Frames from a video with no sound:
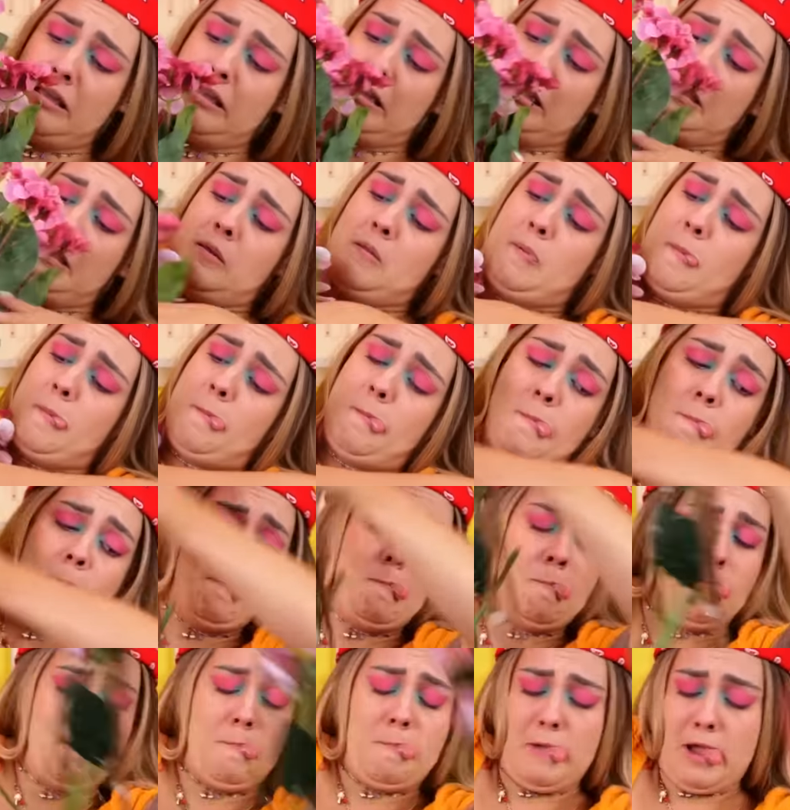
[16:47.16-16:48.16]
a large
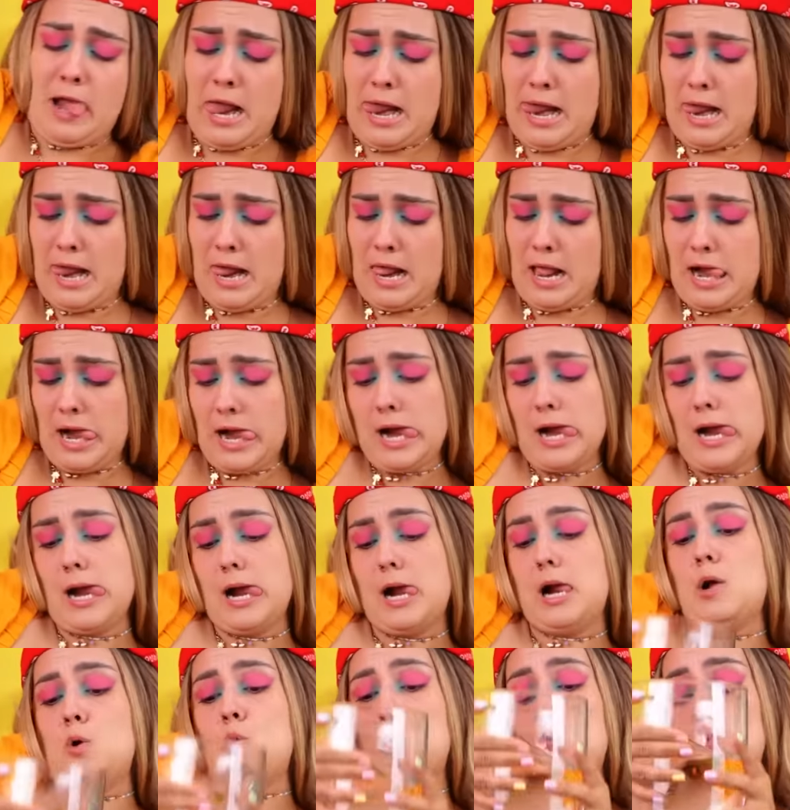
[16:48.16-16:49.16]
glass container
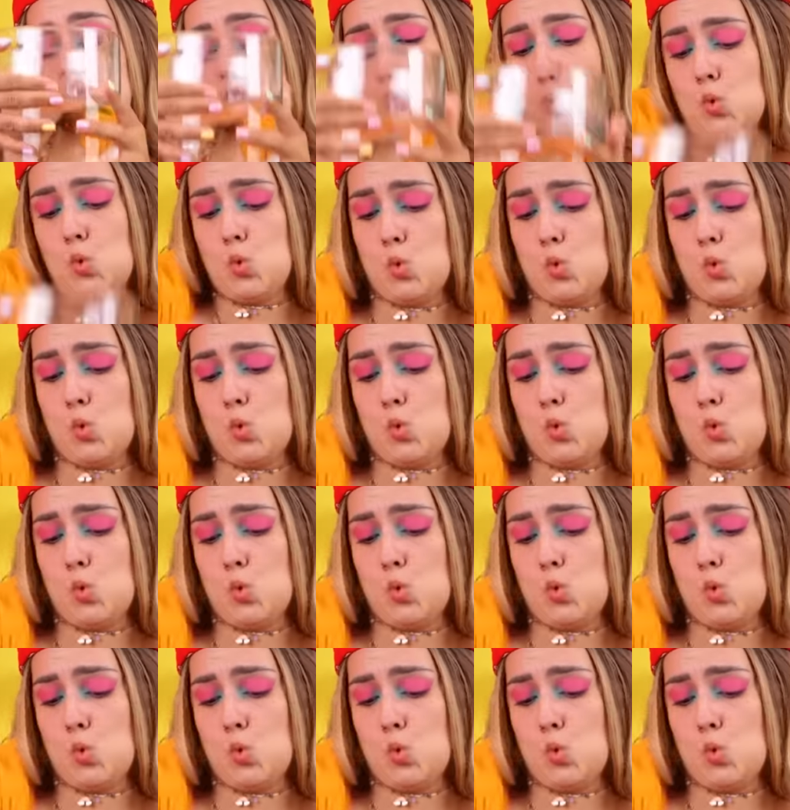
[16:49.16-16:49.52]
filled with water.